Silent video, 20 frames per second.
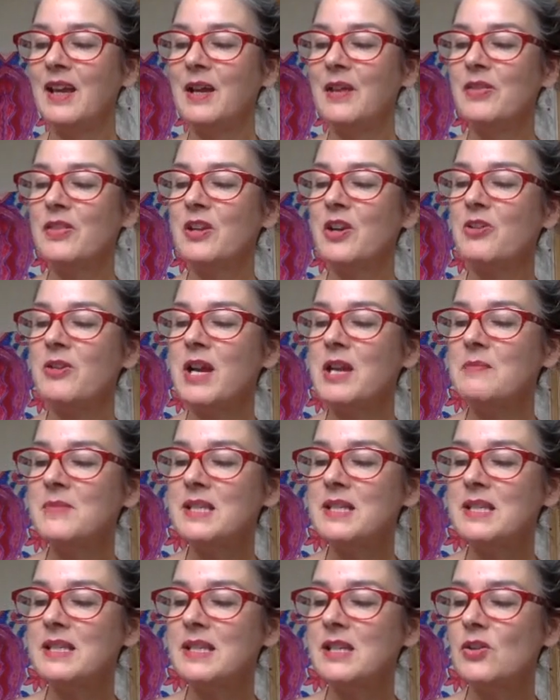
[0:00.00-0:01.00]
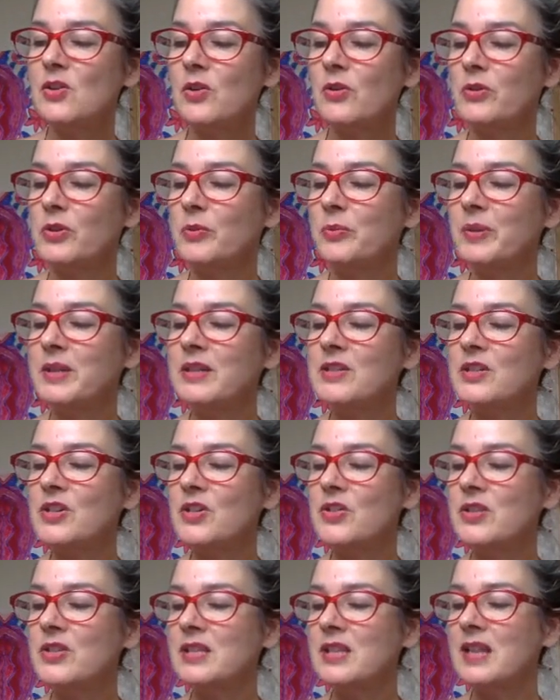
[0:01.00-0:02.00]
The great mystic Aurobindo
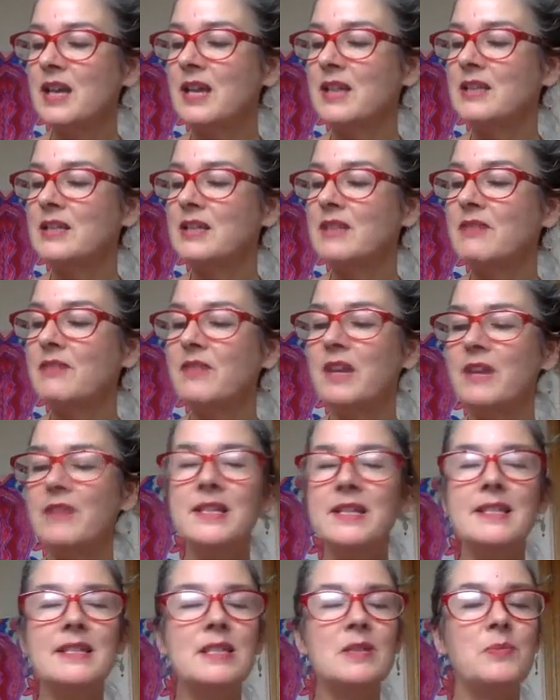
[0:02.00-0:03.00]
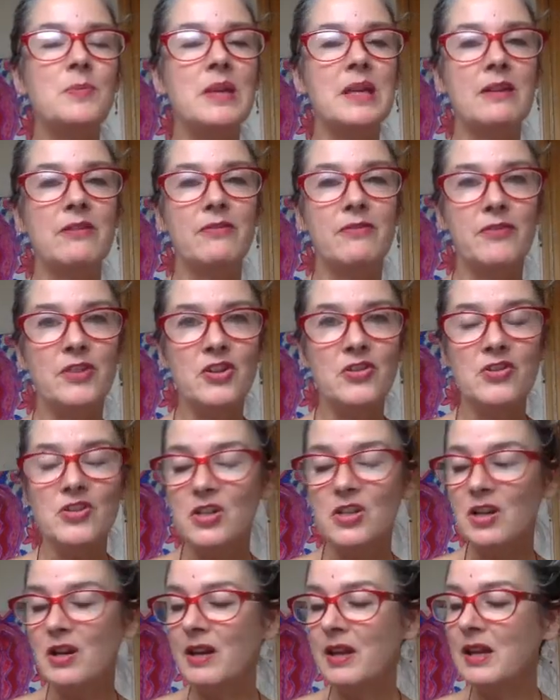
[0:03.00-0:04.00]
said, if there is to be a
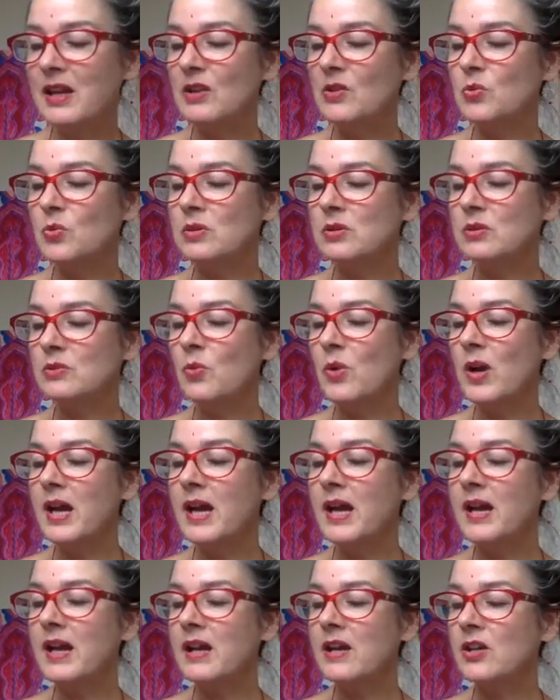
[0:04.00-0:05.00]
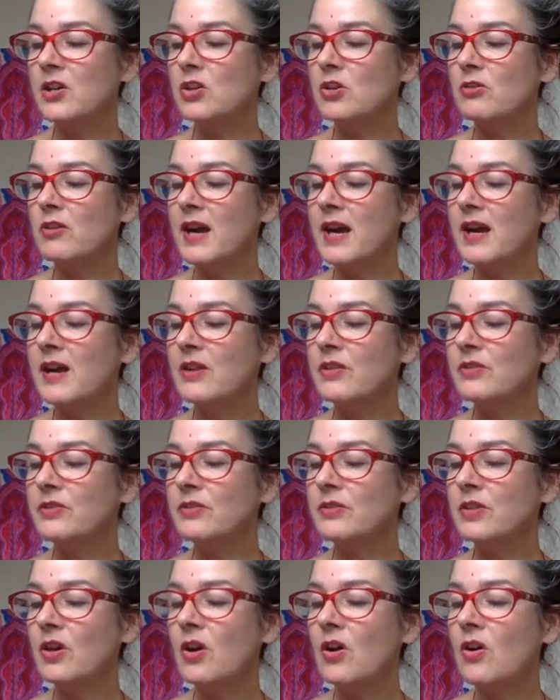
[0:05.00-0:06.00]
future, it will wear a
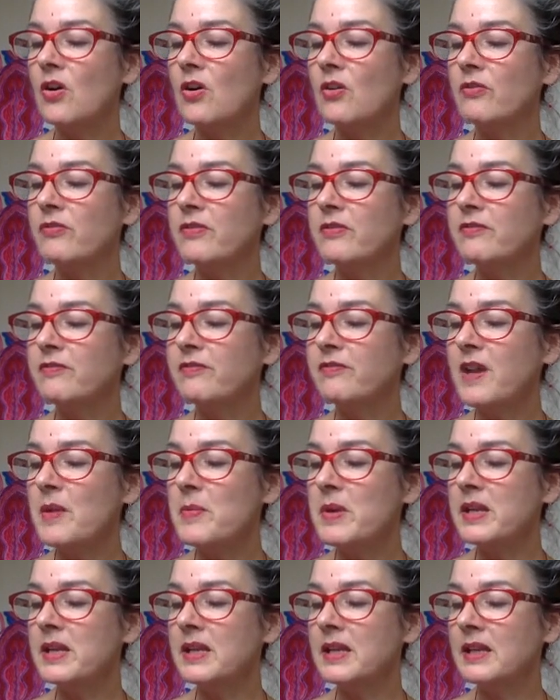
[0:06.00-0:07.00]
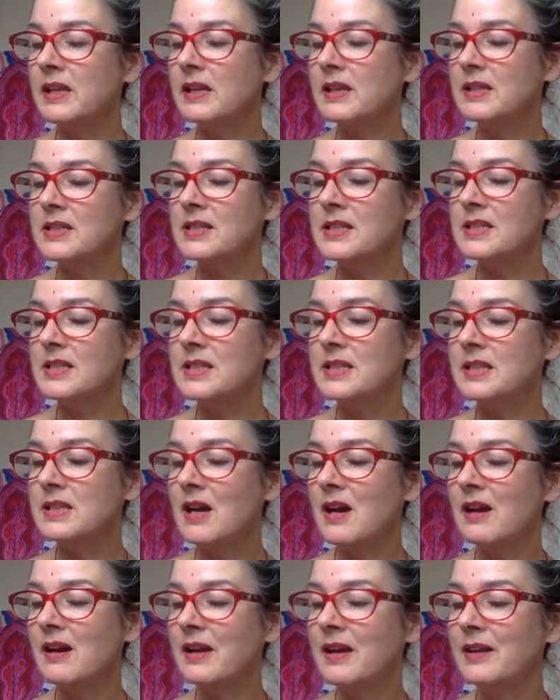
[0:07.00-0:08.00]
crown of feminine
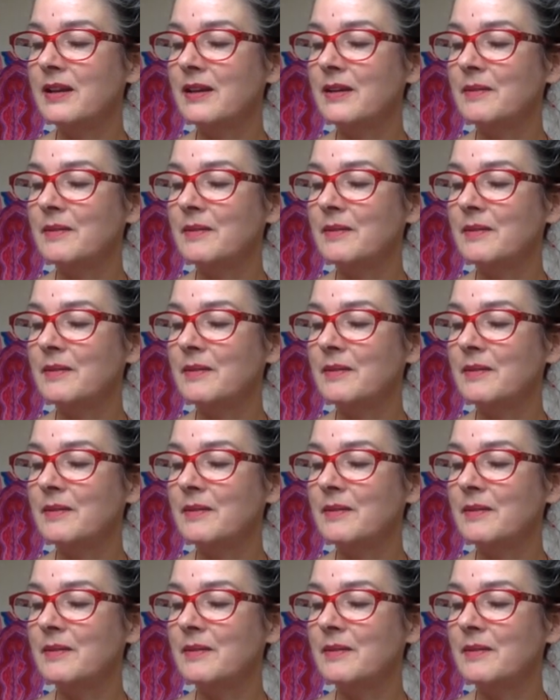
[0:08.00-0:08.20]
design.